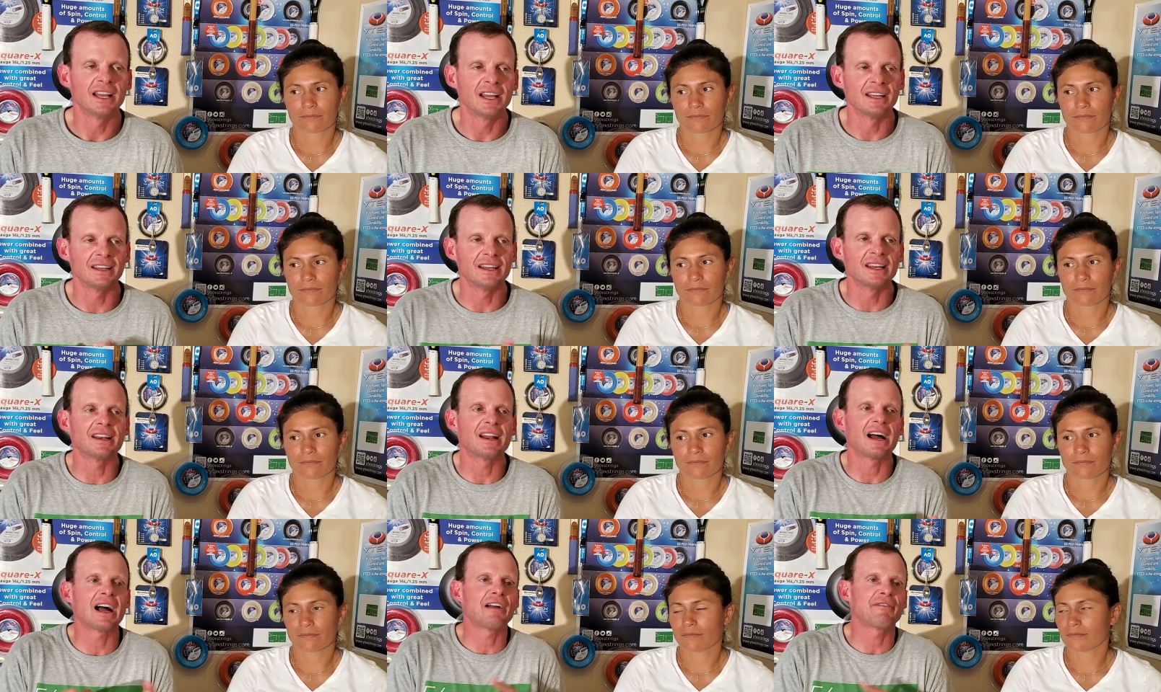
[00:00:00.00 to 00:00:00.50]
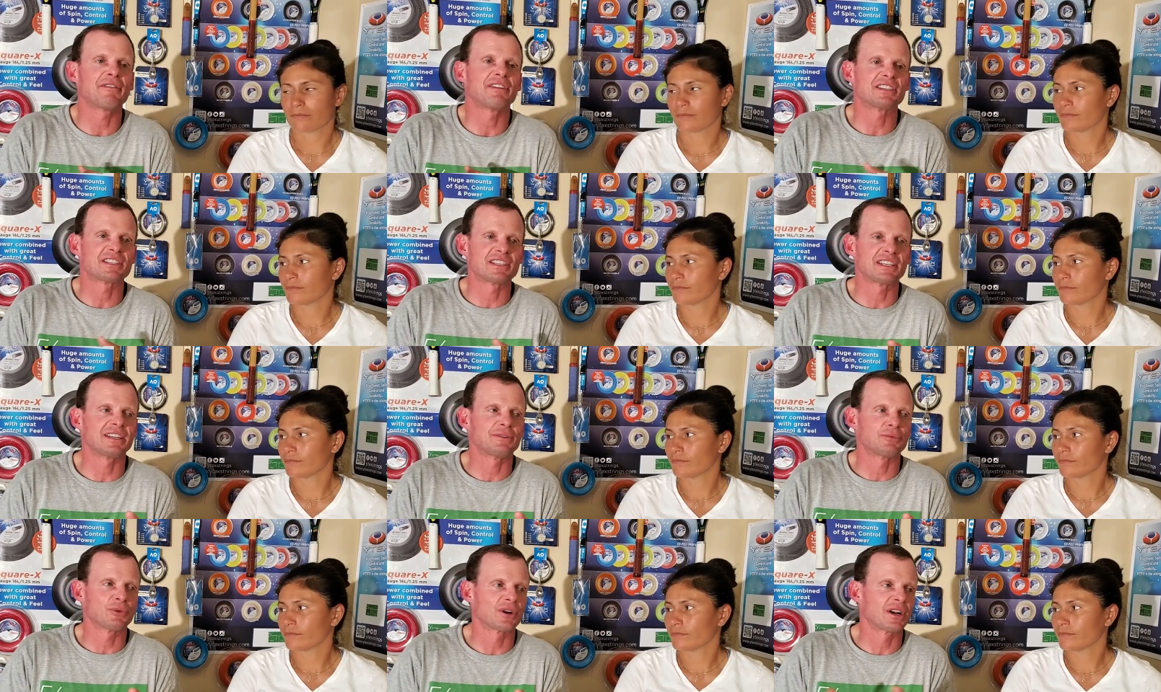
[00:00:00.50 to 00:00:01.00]
Speaker 1: And, and,
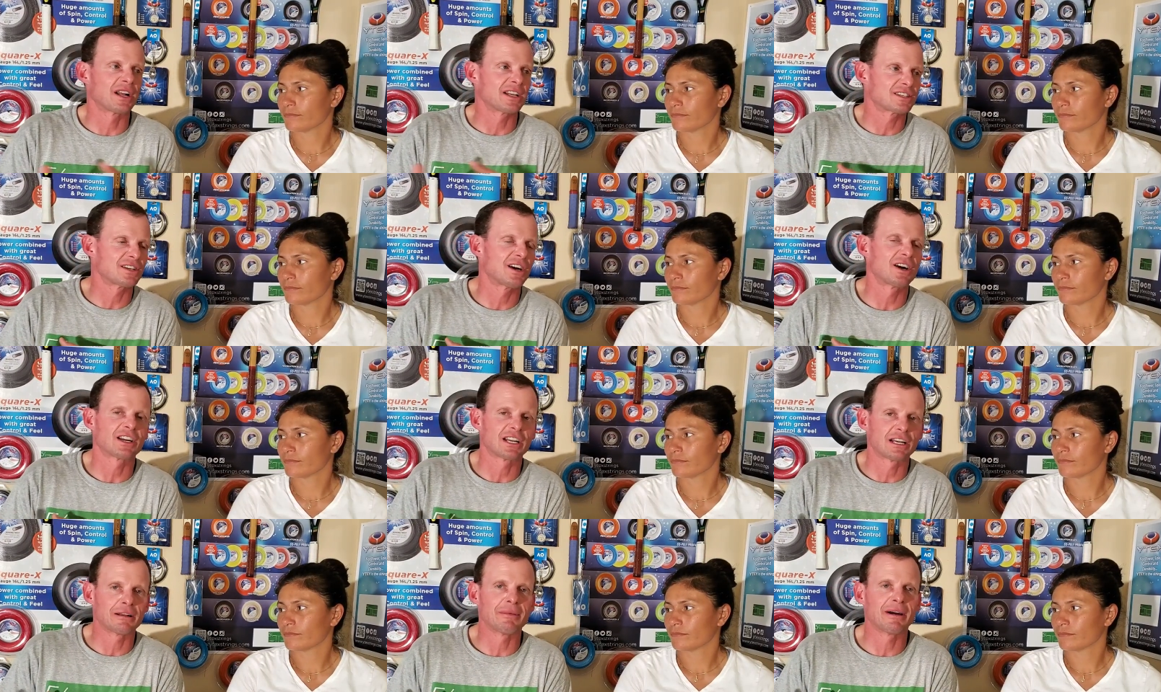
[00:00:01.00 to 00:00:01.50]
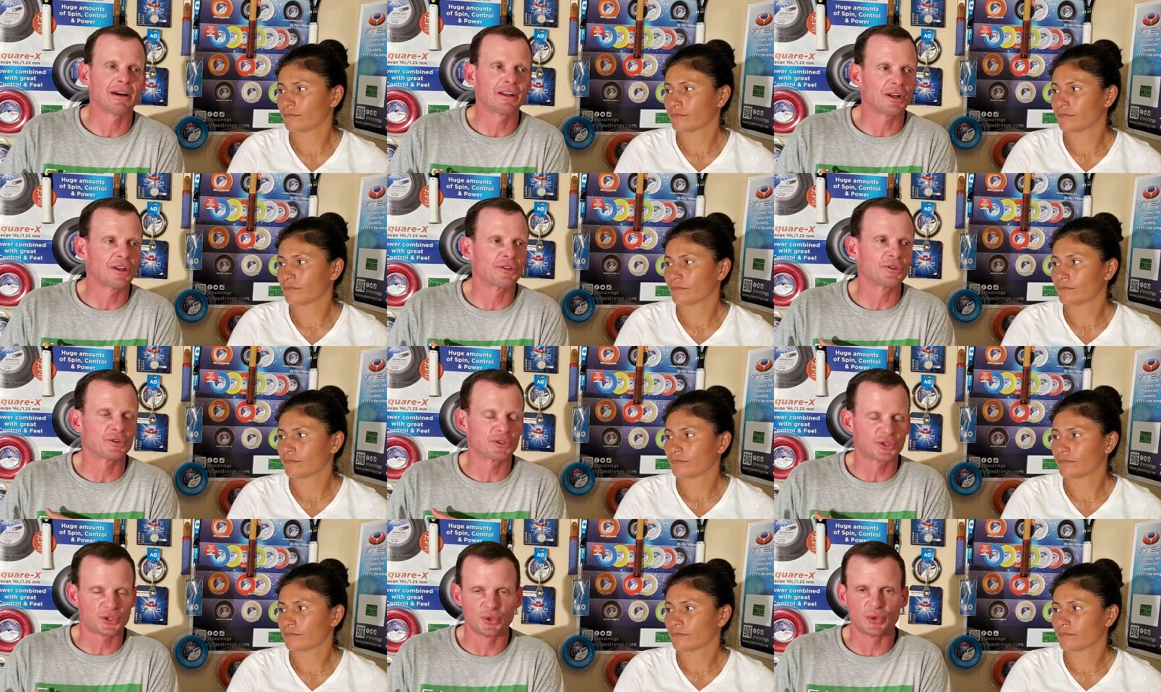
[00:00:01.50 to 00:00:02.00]
obviously, we're not talking about
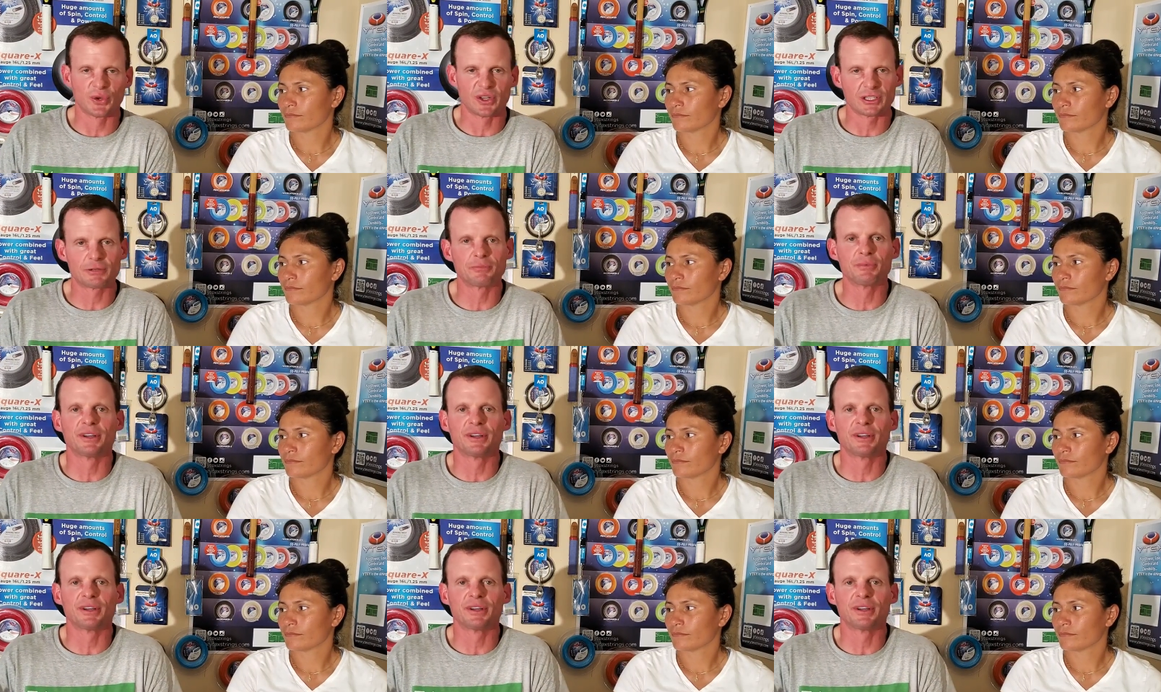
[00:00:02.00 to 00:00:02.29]
other students.